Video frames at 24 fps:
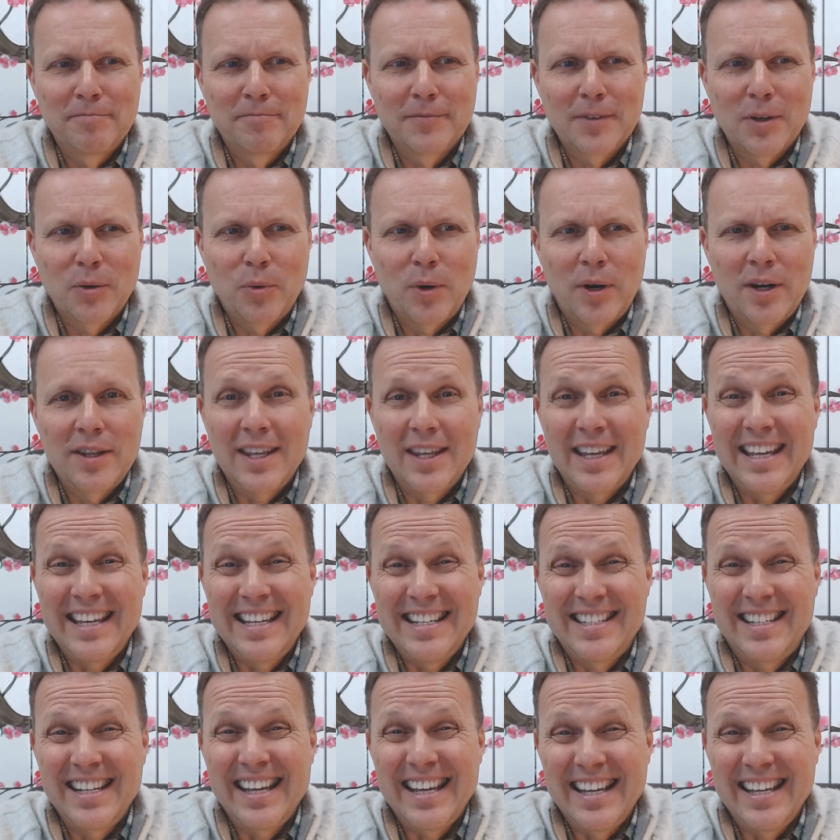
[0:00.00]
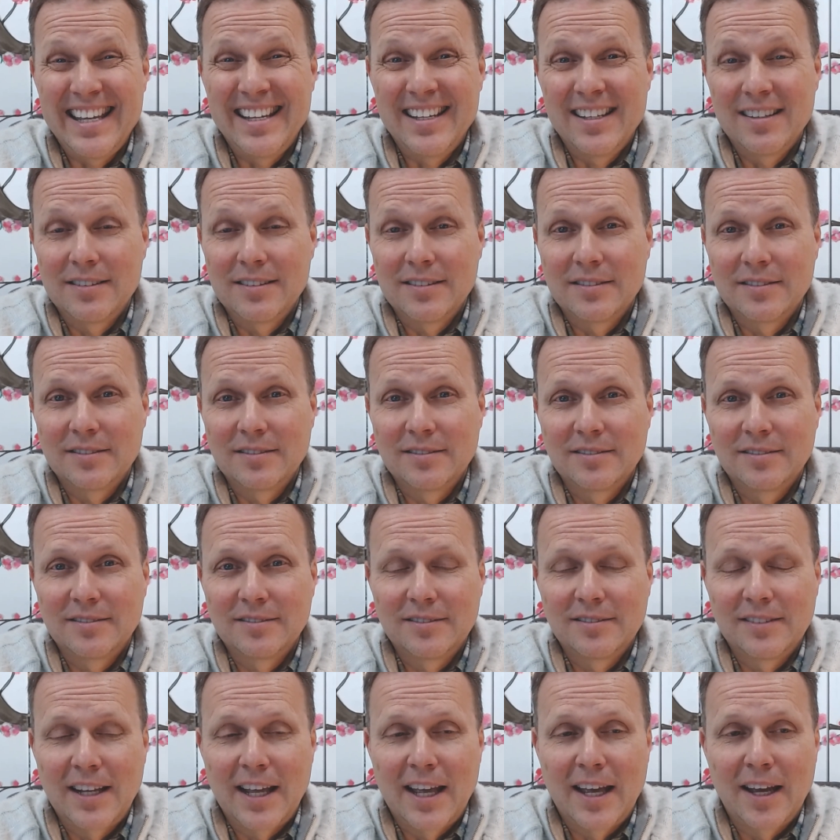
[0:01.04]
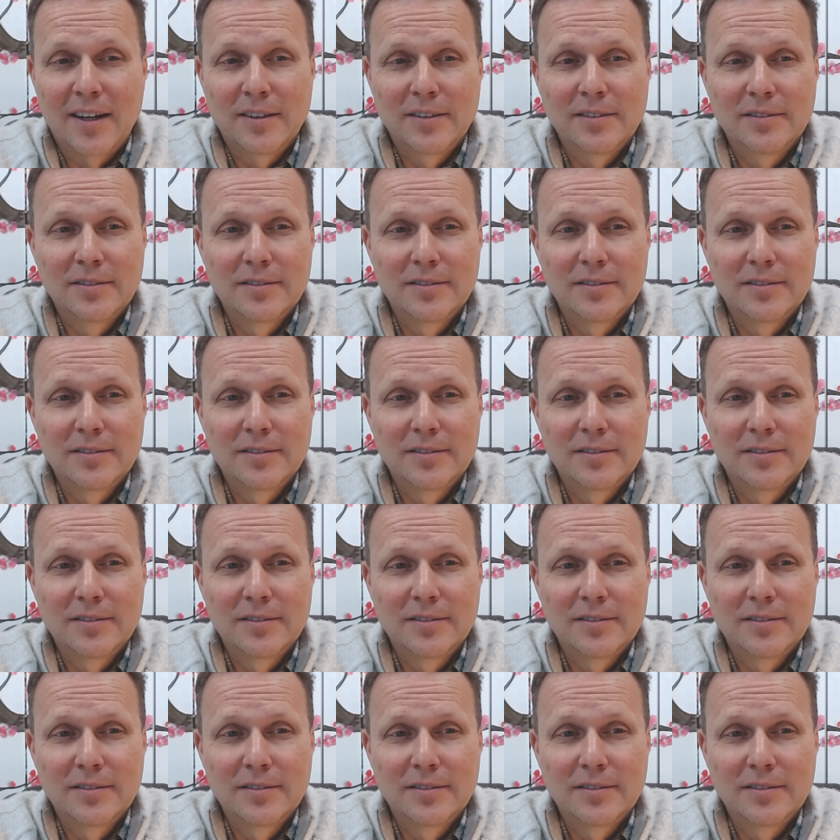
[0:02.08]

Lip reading: We're in the ED now,